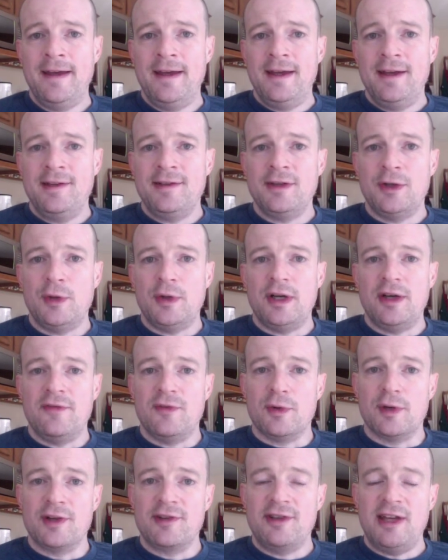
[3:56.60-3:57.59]
So,
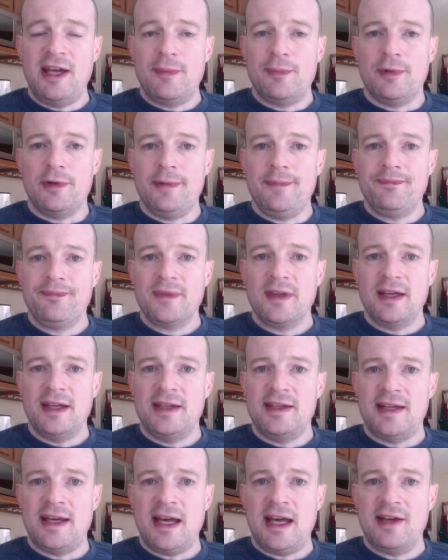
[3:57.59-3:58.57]
for example, a
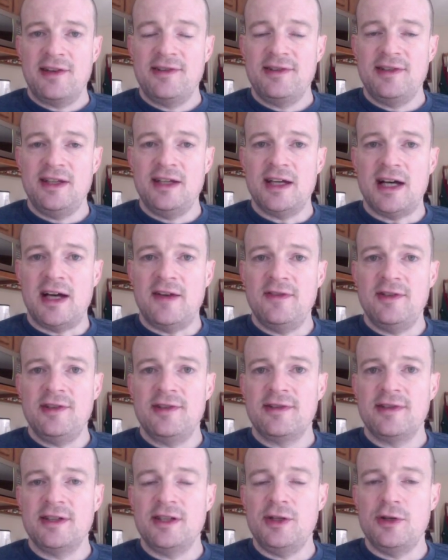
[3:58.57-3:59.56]
taxi,
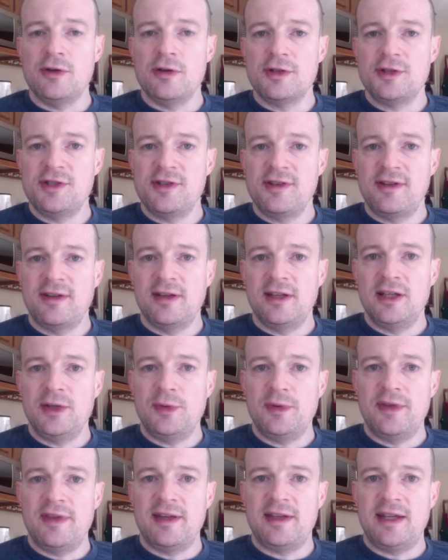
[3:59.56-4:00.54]
obviously, you're just dealing
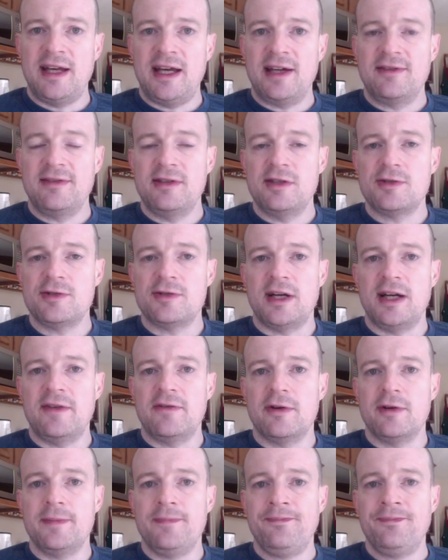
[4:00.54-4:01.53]
with the taxi
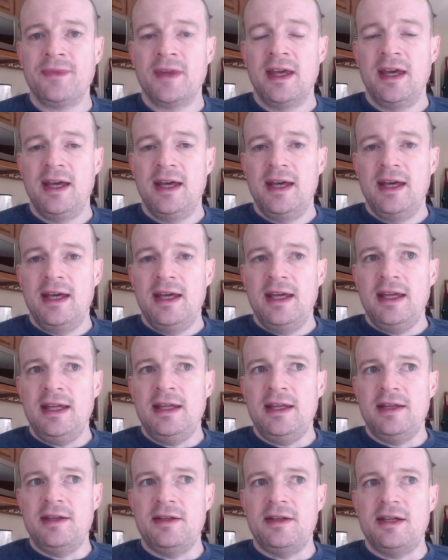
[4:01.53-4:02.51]
driver.
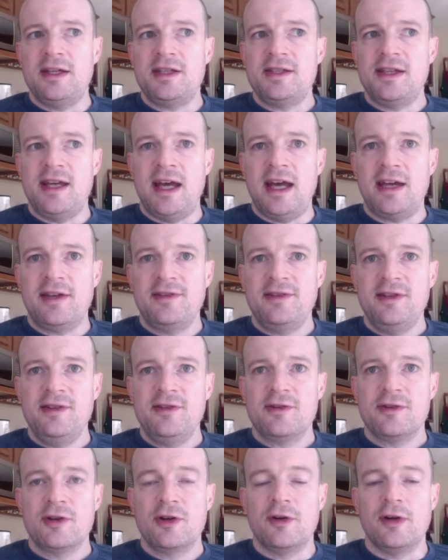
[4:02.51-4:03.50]
And taxis
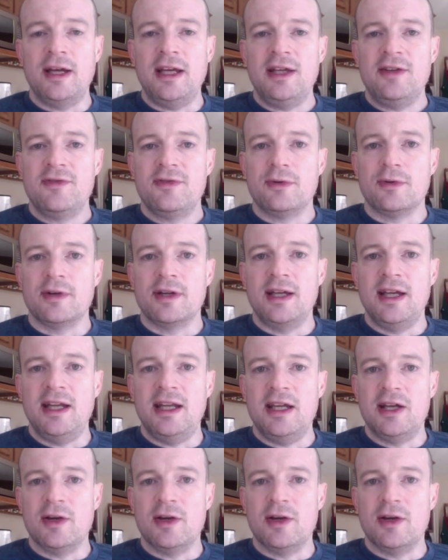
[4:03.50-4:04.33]
are great for getting